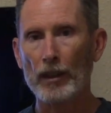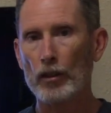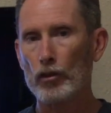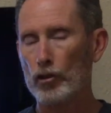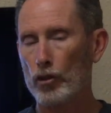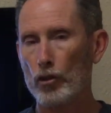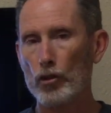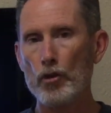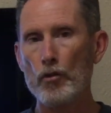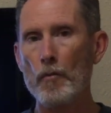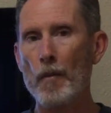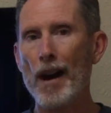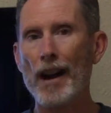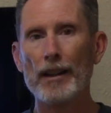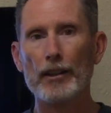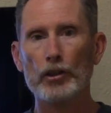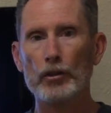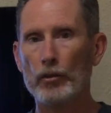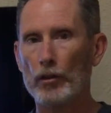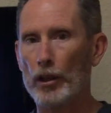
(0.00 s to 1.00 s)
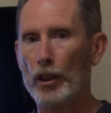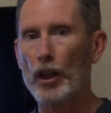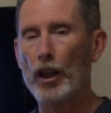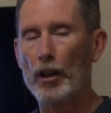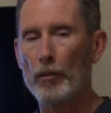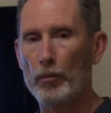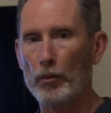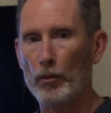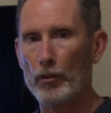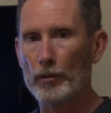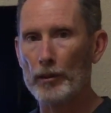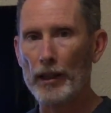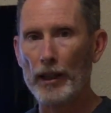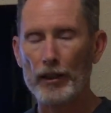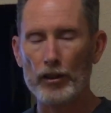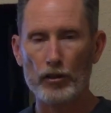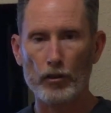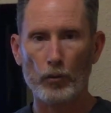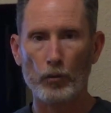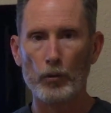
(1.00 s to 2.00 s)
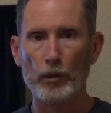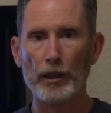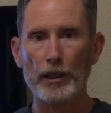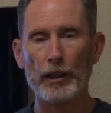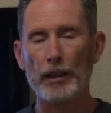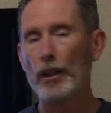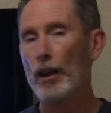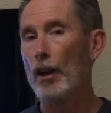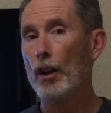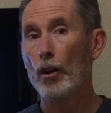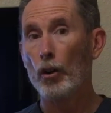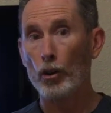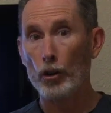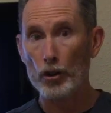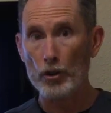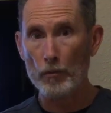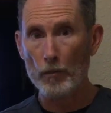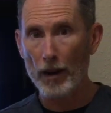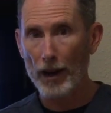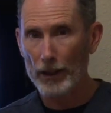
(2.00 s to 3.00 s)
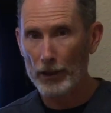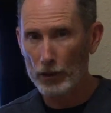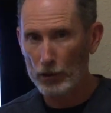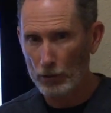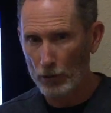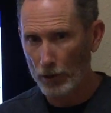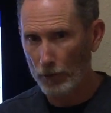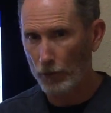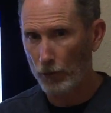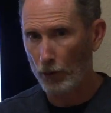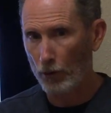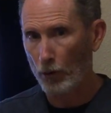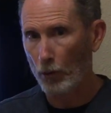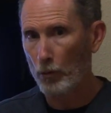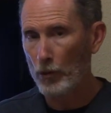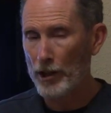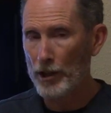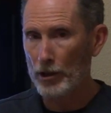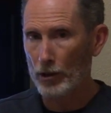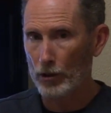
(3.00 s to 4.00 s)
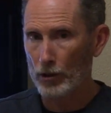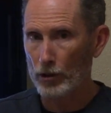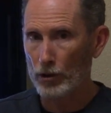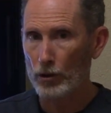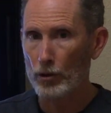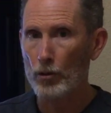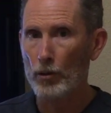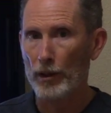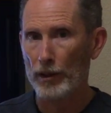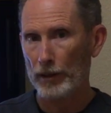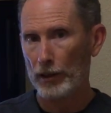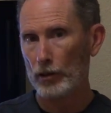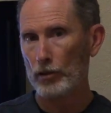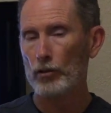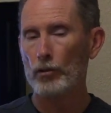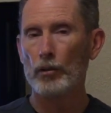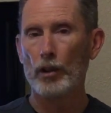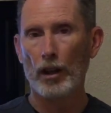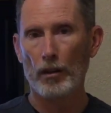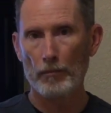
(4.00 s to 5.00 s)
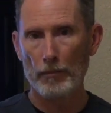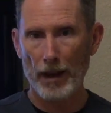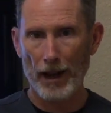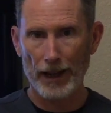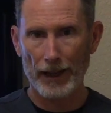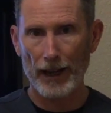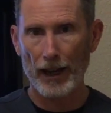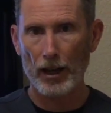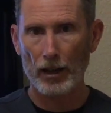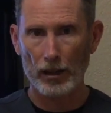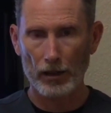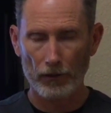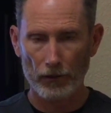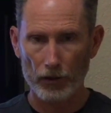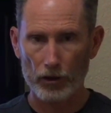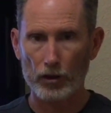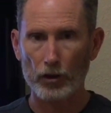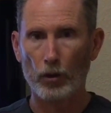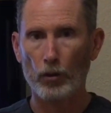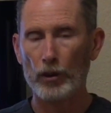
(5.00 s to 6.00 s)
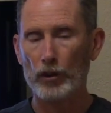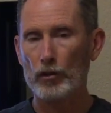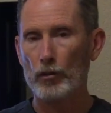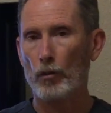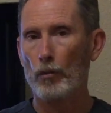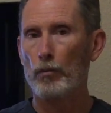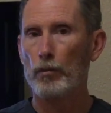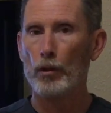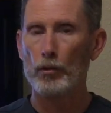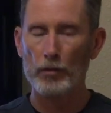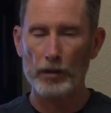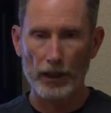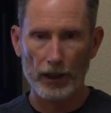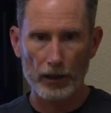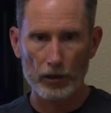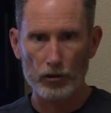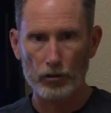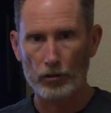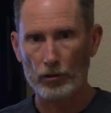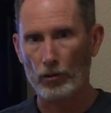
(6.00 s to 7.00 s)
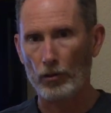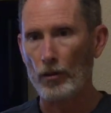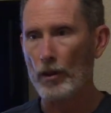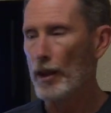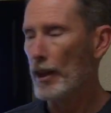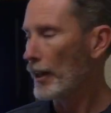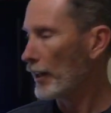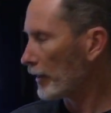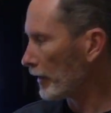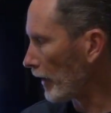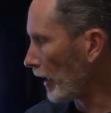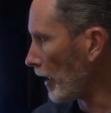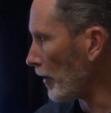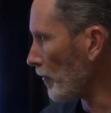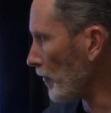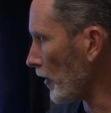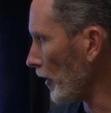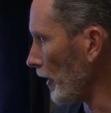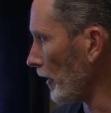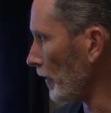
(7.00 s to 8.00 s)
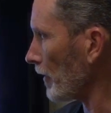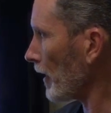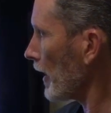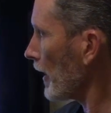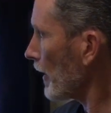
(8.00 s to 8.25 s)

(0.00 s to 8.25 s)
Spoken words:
So you might do it a couple of days a week, or you might do it for a week or 2, and then you come back out of it. So it's a rotational type thing.